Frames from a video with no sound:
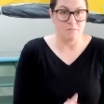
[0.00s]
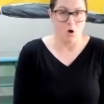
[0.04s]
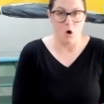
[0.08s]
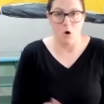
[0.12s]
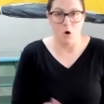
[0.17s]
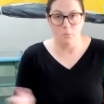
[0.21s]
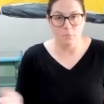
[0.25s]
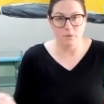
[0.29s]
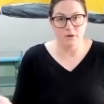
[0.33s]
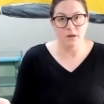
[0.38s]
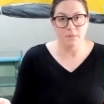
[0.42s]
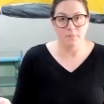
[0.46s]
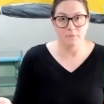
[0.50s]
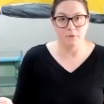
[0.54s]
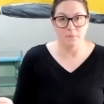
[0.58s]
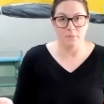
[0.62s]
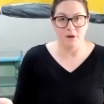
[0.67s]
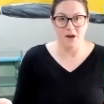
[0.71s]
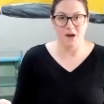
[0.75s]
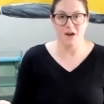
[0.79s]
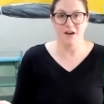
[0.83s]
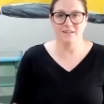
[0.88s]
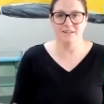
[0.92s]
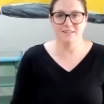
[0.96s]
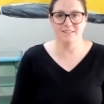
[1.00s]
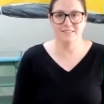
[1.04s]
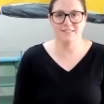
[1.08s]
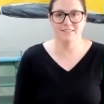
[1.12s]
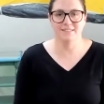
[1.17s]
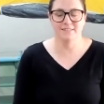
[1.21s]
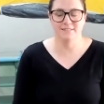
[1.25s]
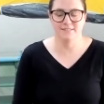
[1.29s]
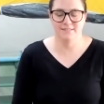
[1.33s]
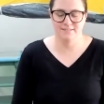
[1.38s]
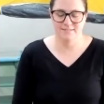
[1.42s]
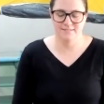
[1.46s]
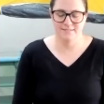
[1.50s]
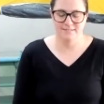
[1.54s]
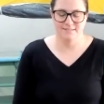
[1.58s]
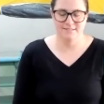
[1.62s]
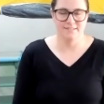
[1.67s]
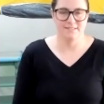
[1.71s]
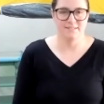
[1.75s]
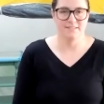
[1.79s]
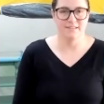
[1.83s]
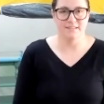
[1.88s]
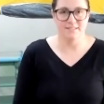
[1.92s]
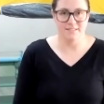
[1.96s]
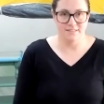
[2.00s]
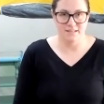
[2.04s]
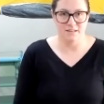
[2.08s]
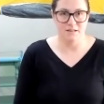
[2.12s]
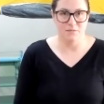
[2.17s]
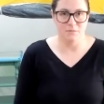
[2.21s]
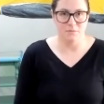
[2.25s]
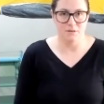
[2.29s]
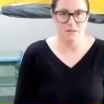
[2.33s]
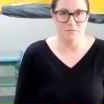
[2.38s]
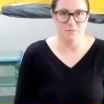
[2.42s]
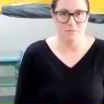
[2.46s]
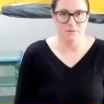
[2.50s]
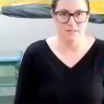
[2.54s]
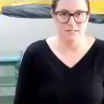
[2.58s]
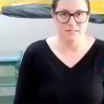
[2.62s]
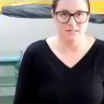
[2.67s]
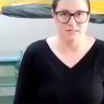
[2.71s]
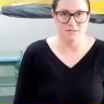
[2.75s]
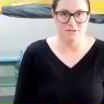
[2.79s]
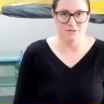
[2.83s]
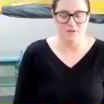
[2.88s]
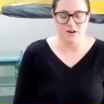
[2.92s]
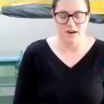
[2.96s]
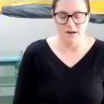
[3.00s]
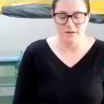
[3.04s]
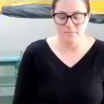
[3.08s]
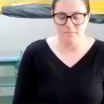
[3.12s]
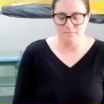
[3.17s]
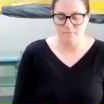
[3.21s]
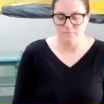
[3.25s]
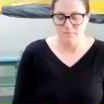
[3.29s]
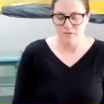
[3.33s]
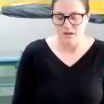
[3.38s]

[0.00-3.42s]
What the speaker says: you open up your box, it's gonna be in pieces, right?